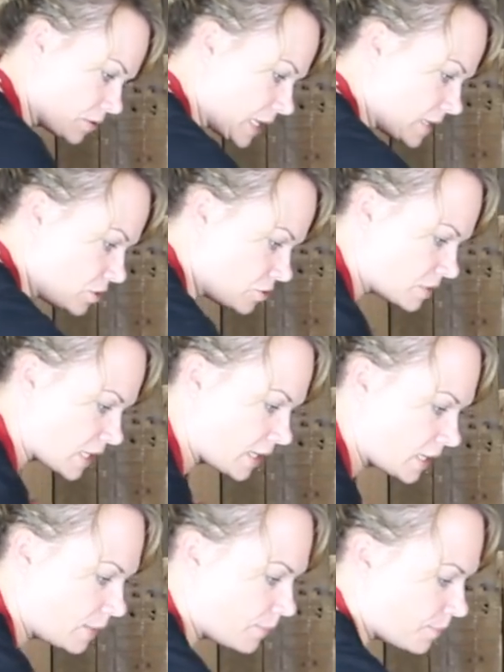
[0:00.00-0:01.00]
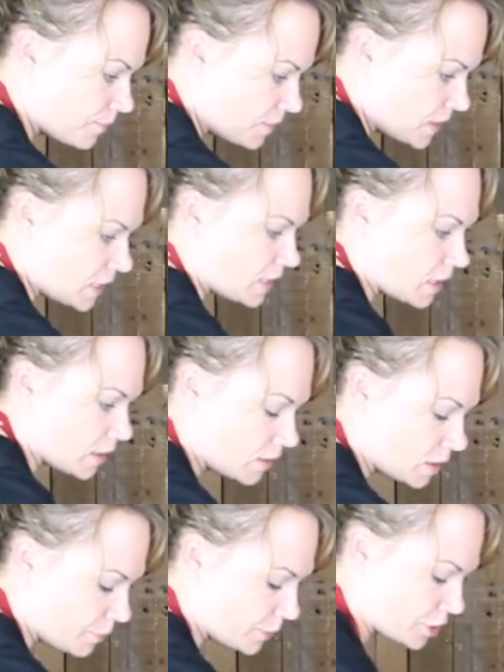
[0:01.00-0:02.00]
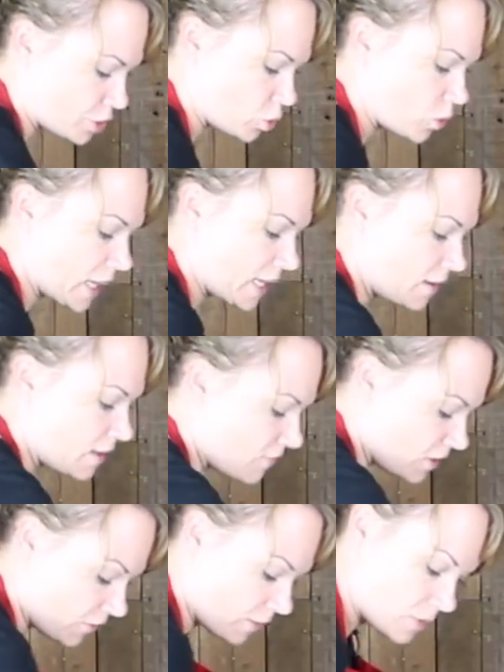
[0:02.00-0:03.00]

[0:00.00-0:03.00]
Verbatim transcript: coat. I do not keep the, uh, the brush wet, even if